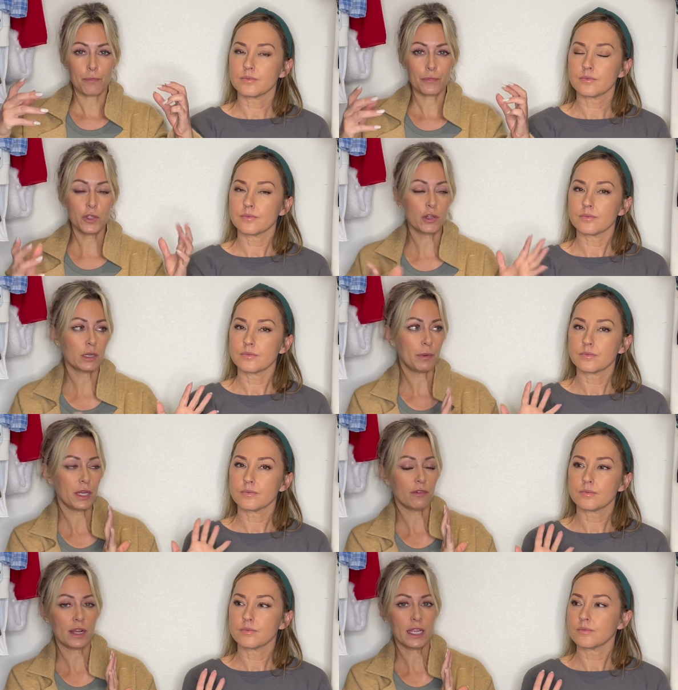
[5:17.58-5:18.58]
Speaker 1: you're gonna put
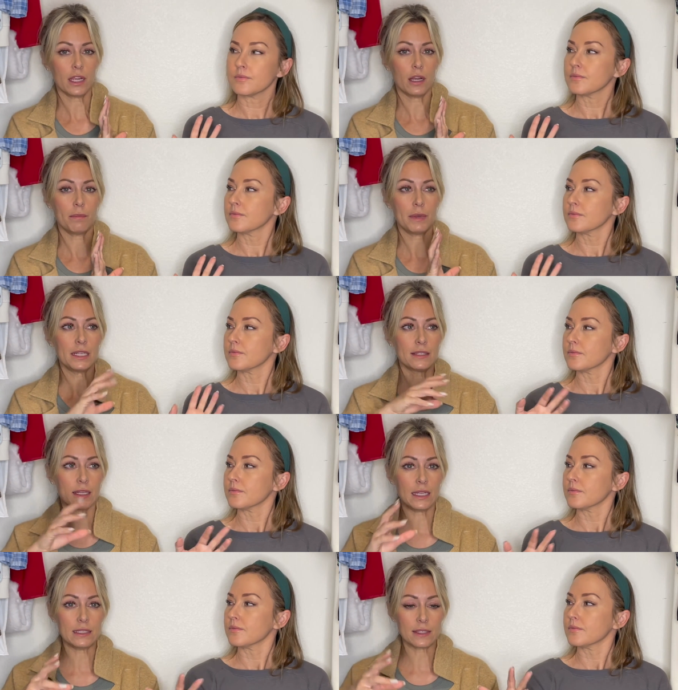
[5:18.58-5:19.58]
it right here, but it's
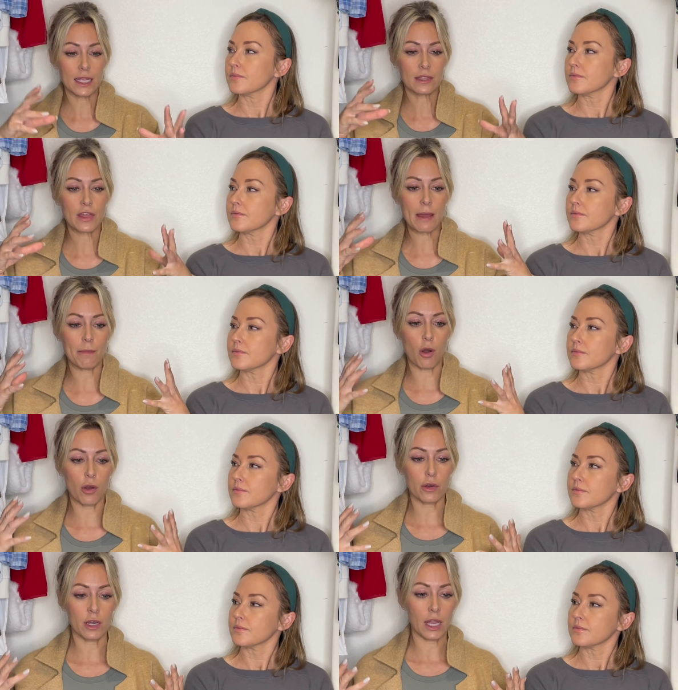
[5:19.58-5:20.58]
it's like them
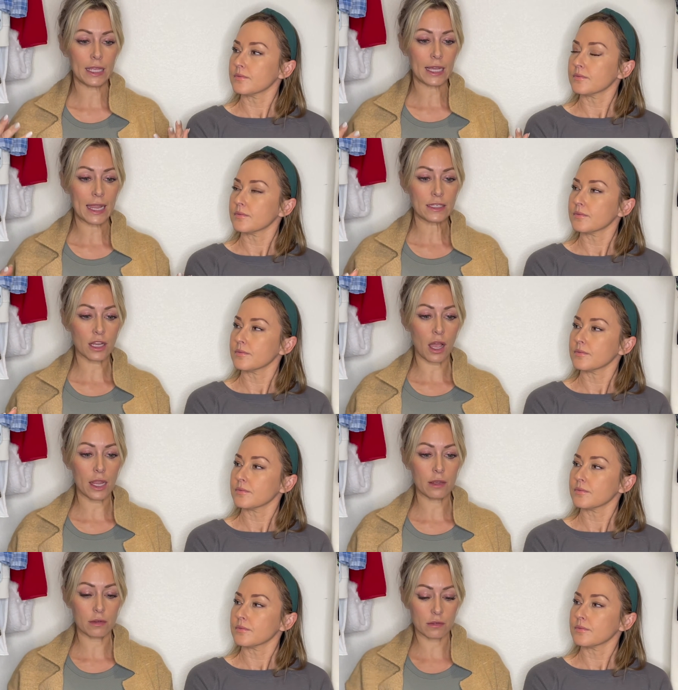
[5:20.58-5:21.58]
on like a
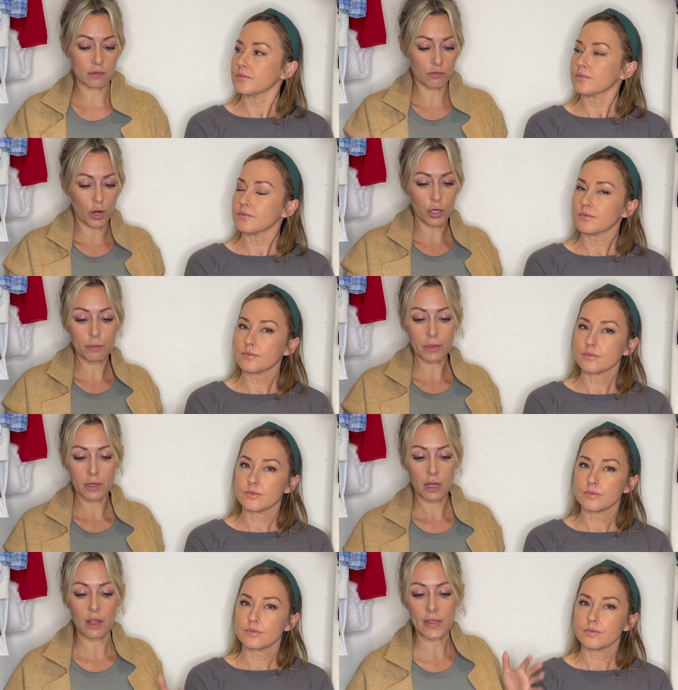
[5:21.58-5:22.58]
tight rope,
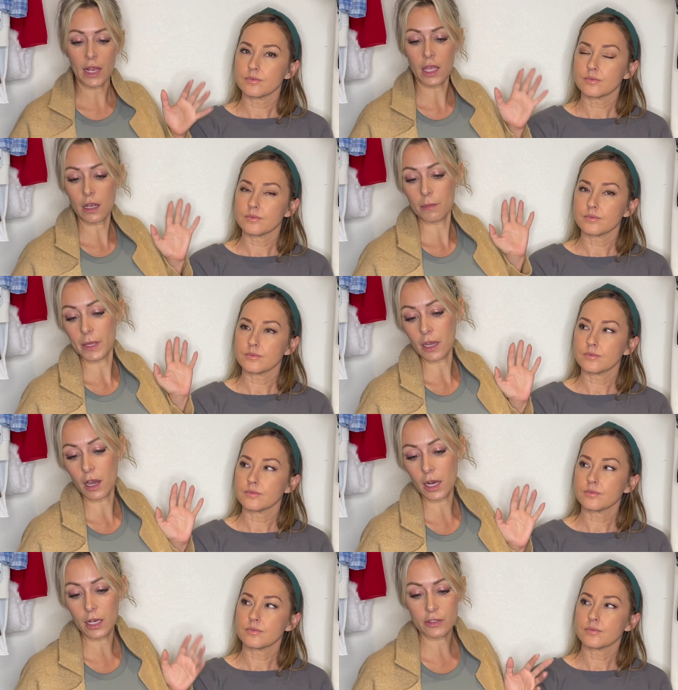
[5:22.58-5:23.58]
and they're like, oh my
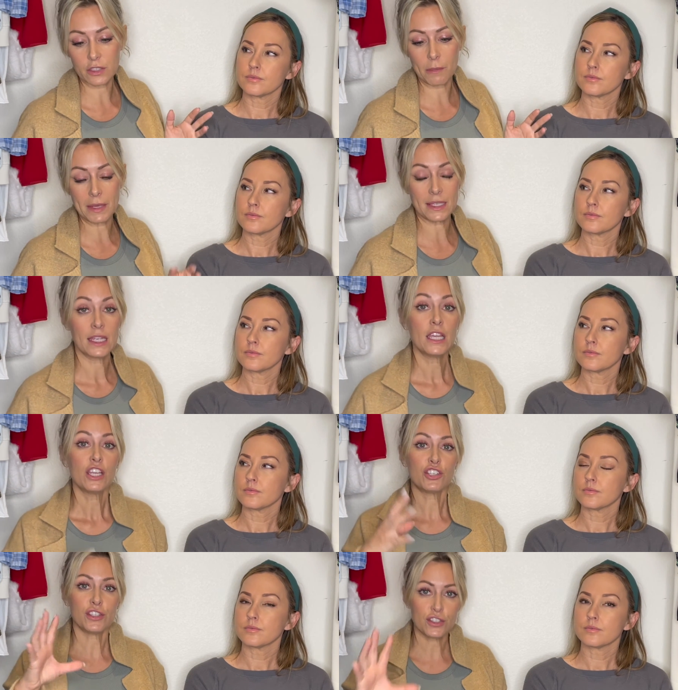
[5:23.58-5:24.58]
god, I look so amazing.
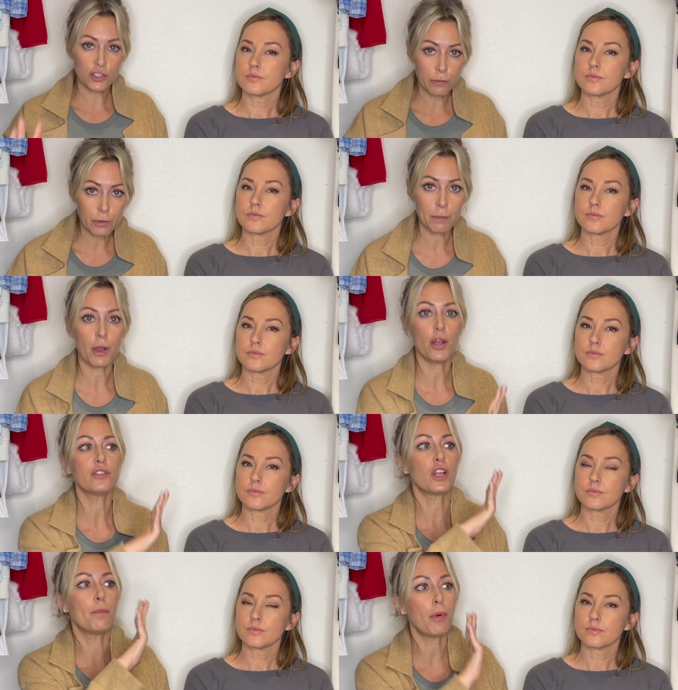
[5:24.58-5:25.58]
She's
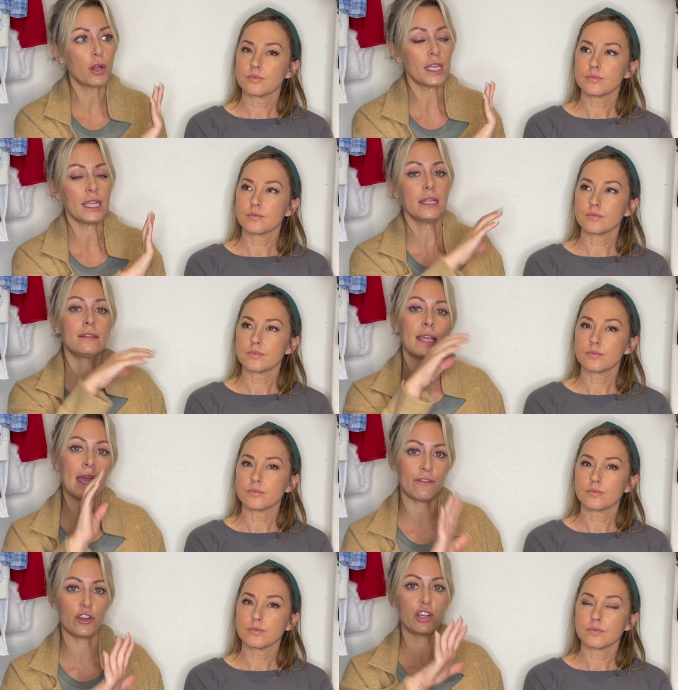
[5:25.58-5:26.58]
superimposed her body into
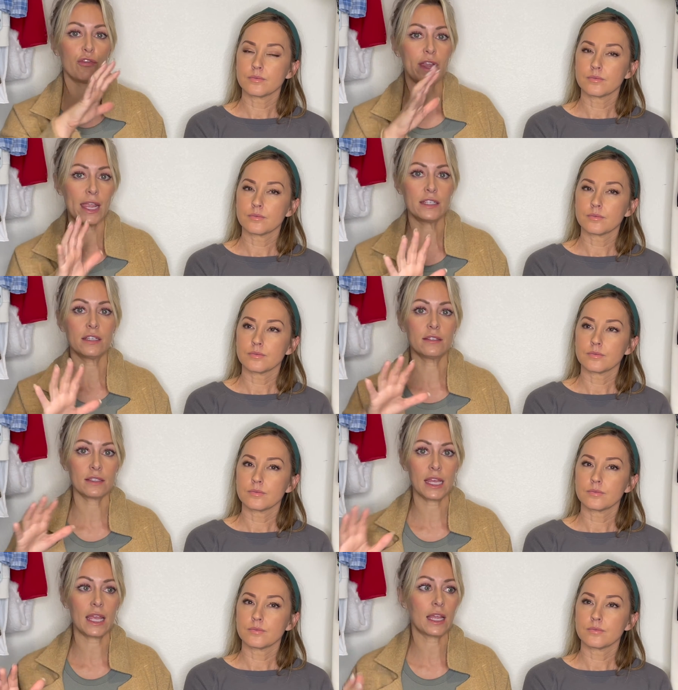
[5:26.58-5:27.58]
every creator's
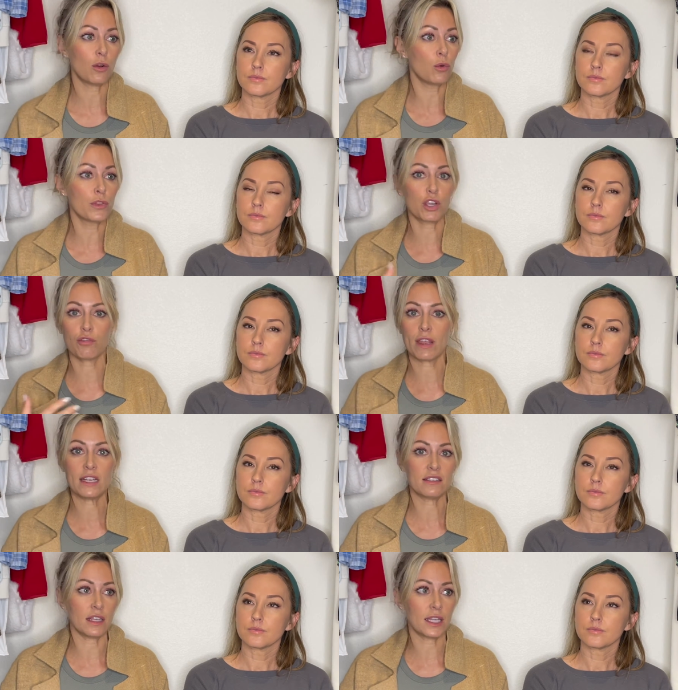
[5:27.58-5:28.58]
thing, and all the
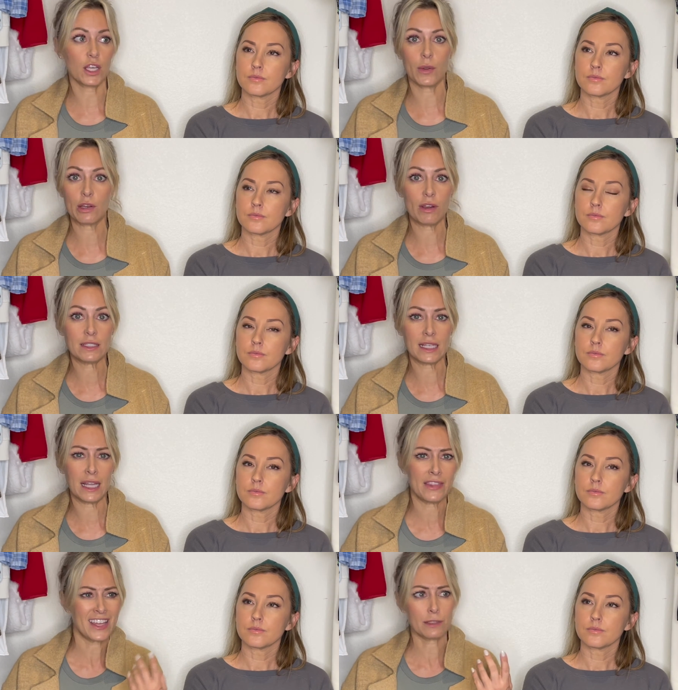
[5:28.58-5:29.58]
creators are like going crazy. They're
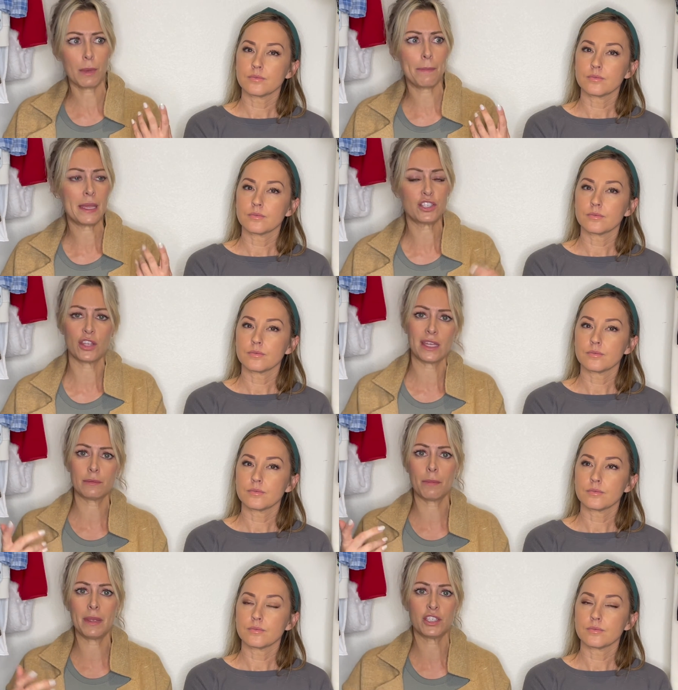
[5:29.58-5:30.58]
like, that's my picture, that's
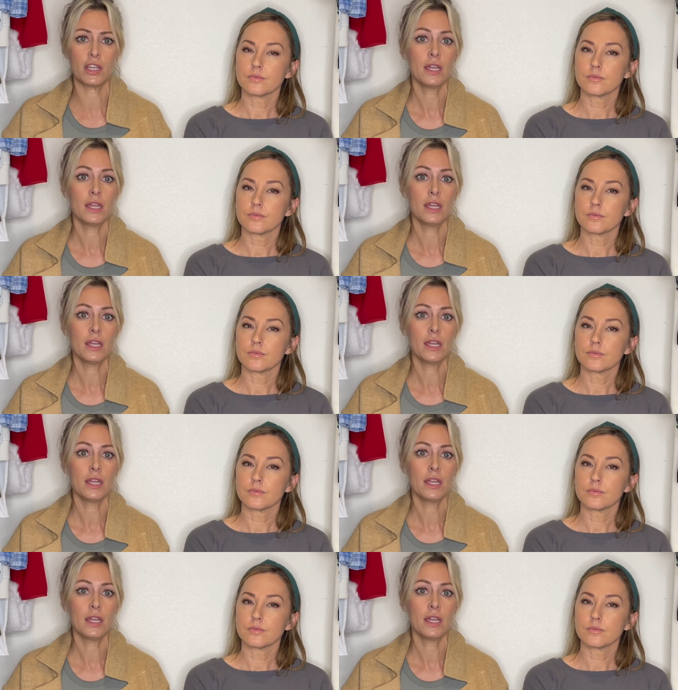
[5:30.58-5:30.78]
my picture,